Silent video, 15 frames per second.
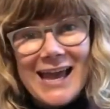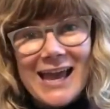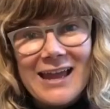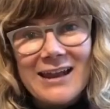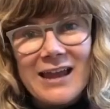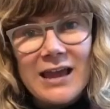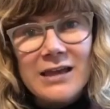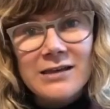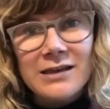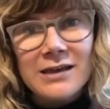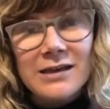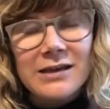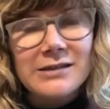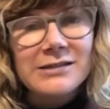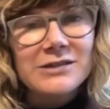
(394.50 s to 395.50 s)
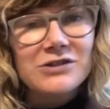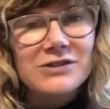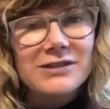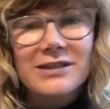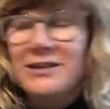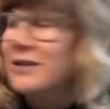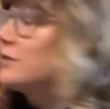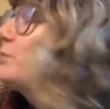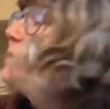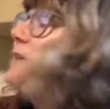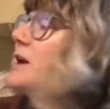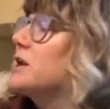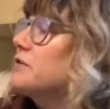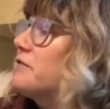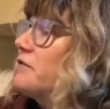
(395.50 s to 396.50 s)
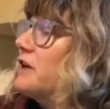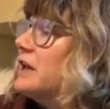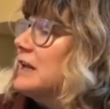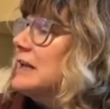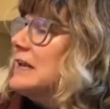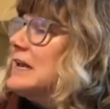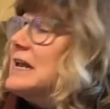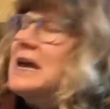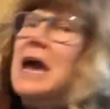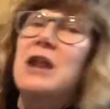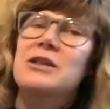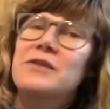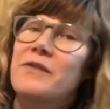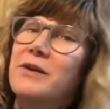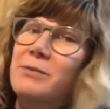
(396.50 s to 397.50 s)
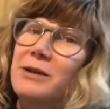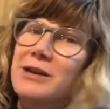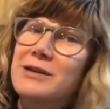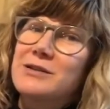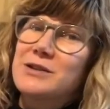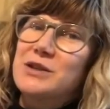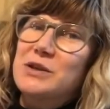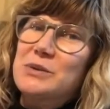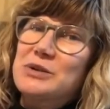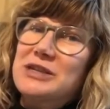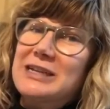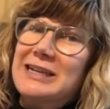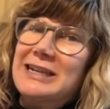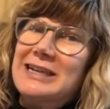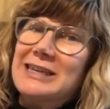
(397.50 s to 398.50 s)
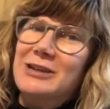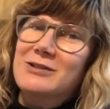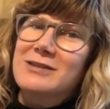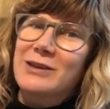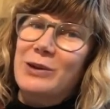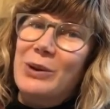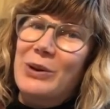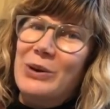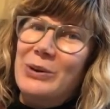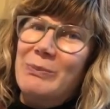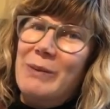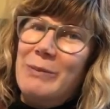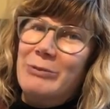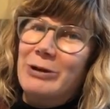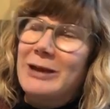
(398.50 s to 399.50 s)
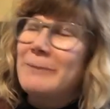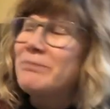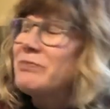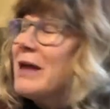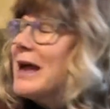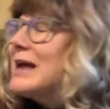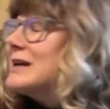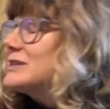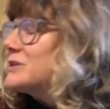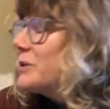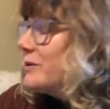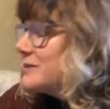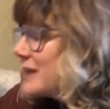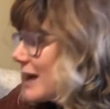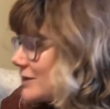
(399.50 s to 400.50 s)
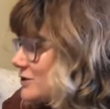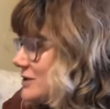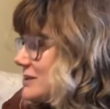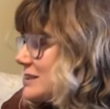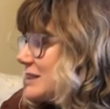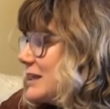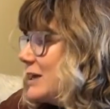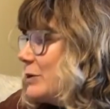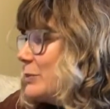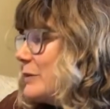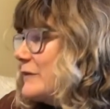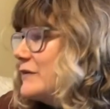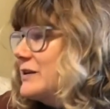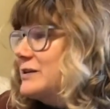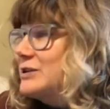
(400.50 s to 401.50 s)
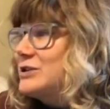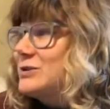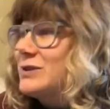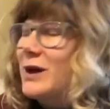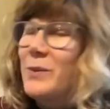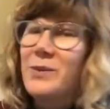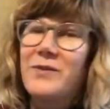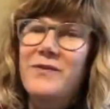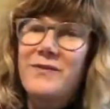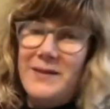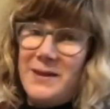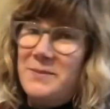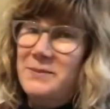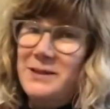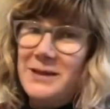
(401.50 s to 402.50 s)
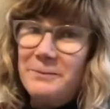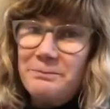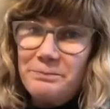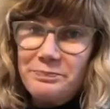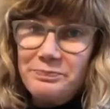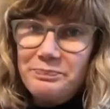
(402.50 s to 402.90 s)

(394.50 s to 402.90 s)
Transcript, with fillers: and hang it because I just think it'd be kind of fun. And it's fun because you did it and there's like a good memory. So I was actually thinking it would be fun to do that with family